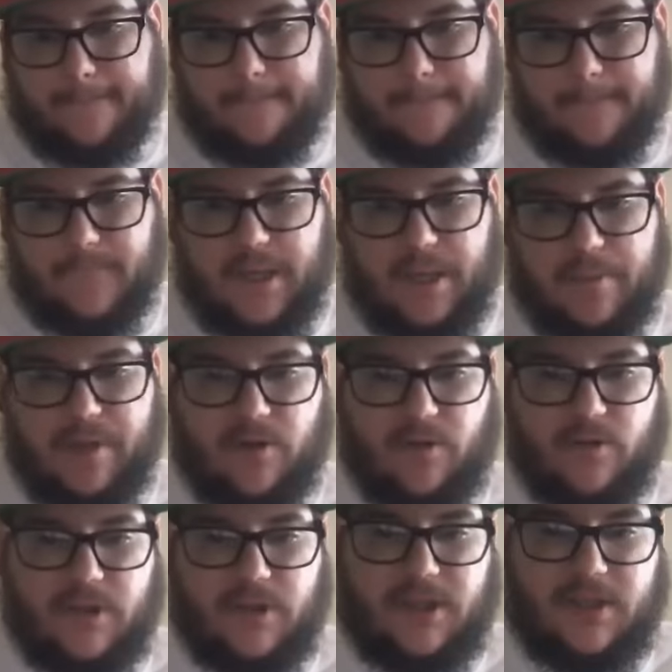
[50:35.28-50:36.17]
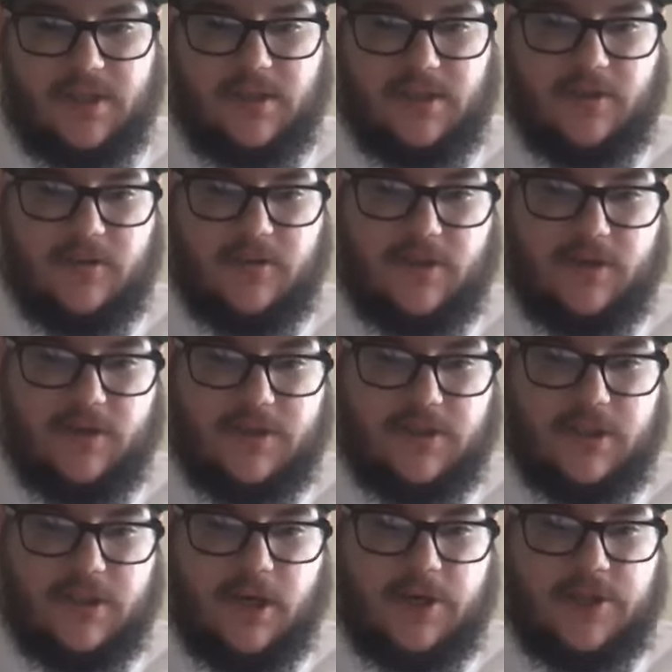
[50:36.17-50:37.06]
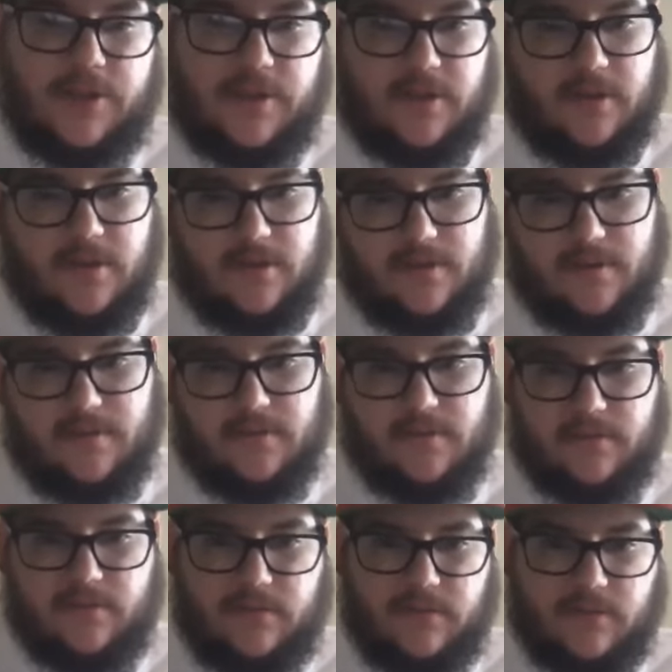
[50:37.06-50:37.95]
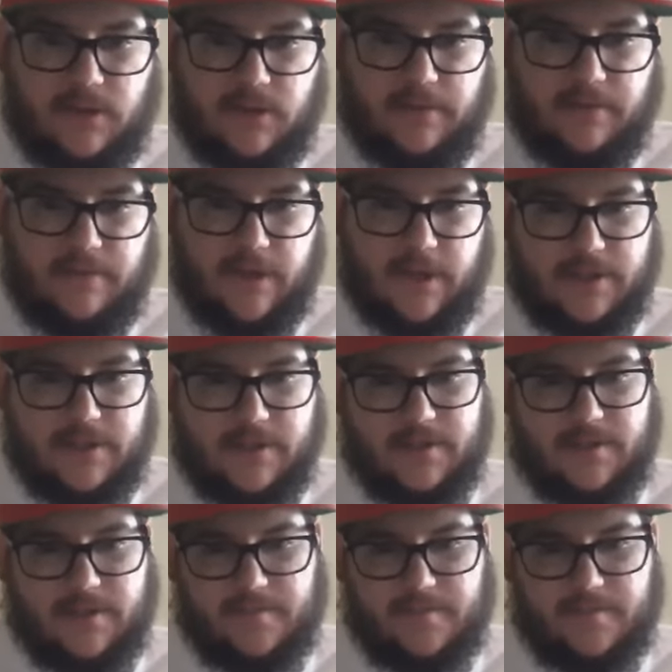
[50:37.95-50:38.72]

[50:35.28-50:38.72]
I mean, who knows? Usher, Confessions.